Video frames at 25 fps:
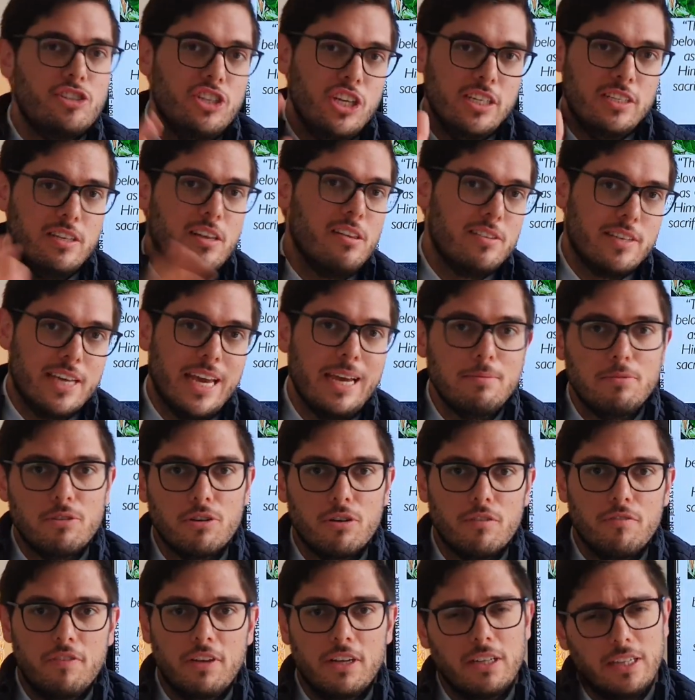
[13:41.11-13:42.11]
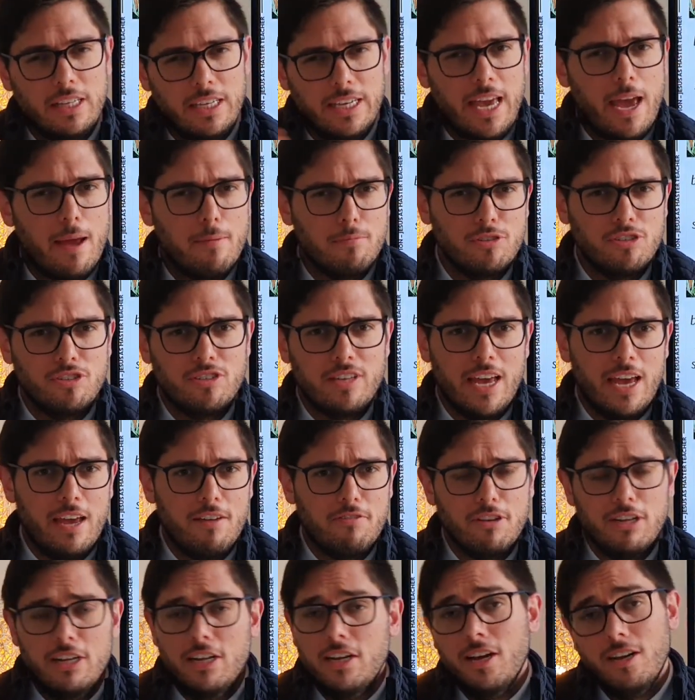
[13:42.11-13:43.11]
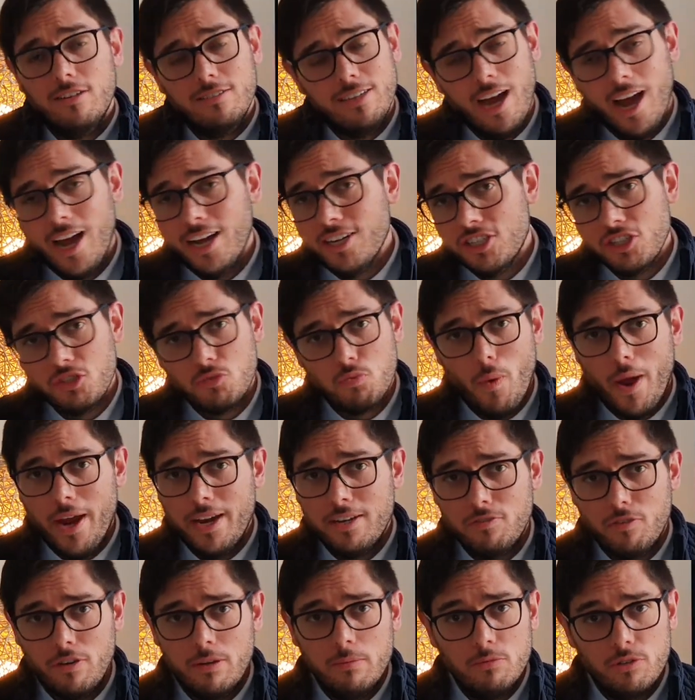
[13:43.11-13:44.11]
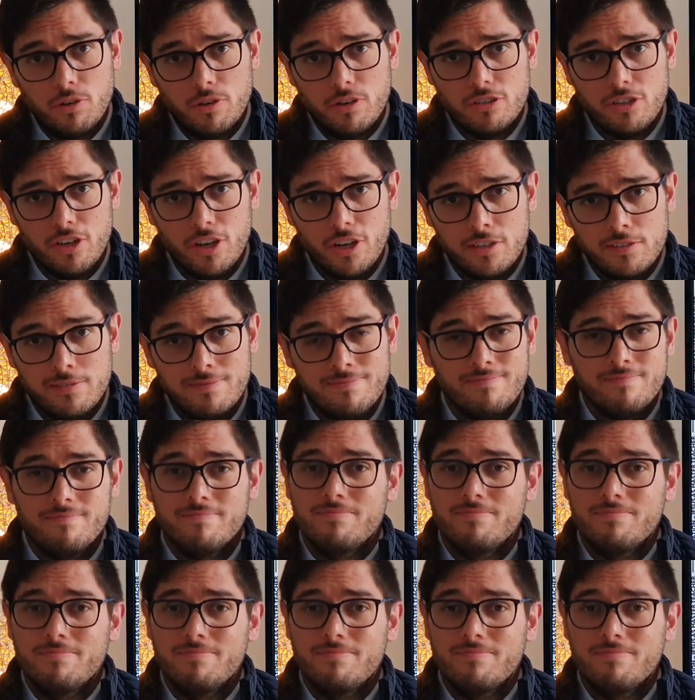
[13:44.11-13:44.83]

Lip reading: Jesus came to reveal, he came to save, now I just wait for him to return.